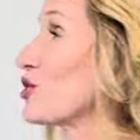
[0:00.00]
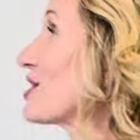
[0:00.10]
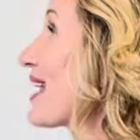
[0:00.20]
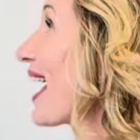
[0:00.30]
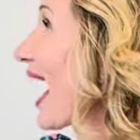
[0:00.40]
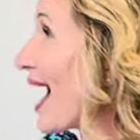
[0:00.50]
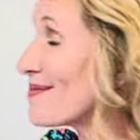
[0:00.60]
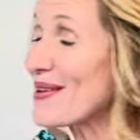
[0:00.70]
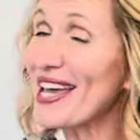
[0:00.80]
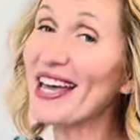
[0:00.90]
which is a
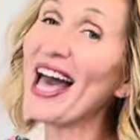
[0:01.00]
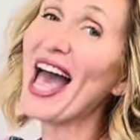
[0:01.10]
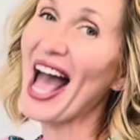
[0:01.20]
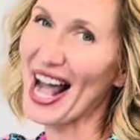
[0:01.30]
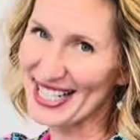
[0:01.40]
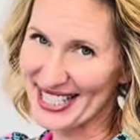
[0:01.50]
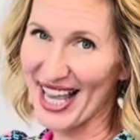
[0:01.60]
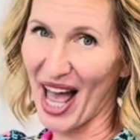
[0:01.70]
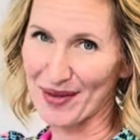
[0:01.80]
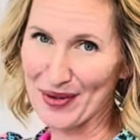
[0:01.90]
happy and
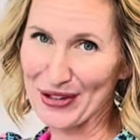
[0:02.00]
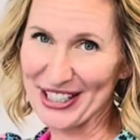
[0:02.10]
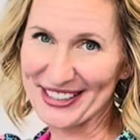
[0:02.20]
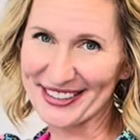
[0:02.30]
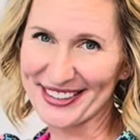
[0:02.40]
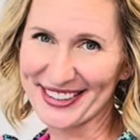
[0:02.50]
sad board.